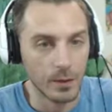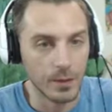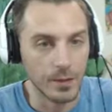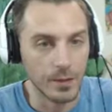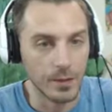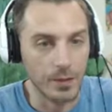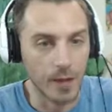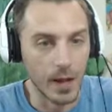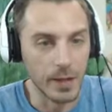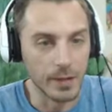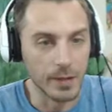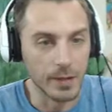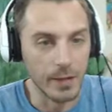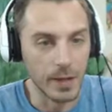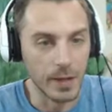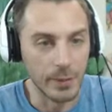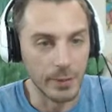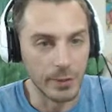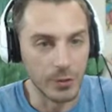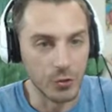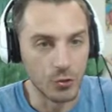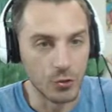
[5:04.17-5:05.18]
That's 90
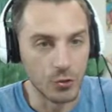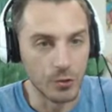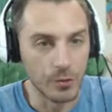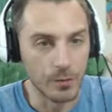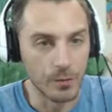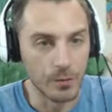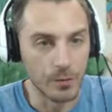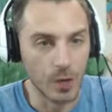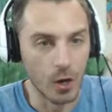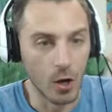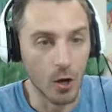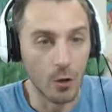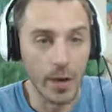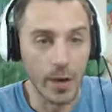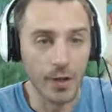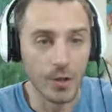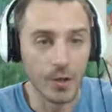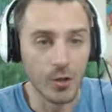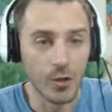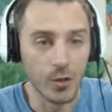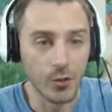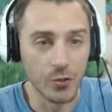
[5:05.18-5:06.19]
damage. Oh,
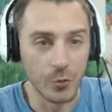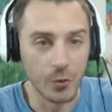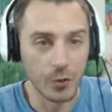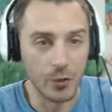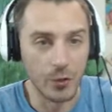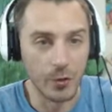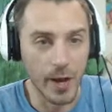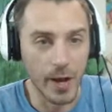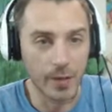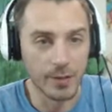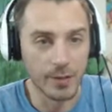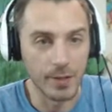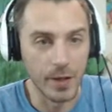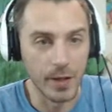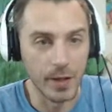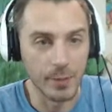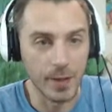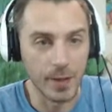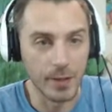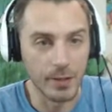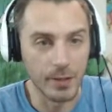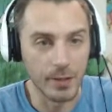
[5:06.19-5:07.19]
and it's also a grass
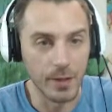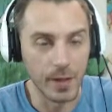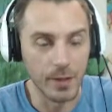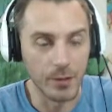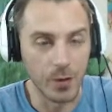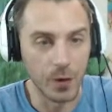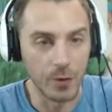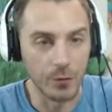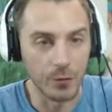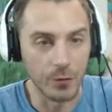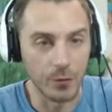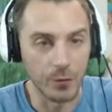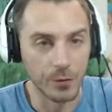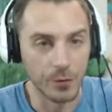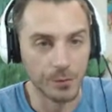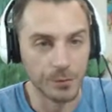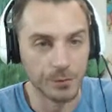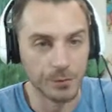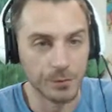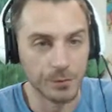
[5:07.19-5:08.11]
type. That's awful.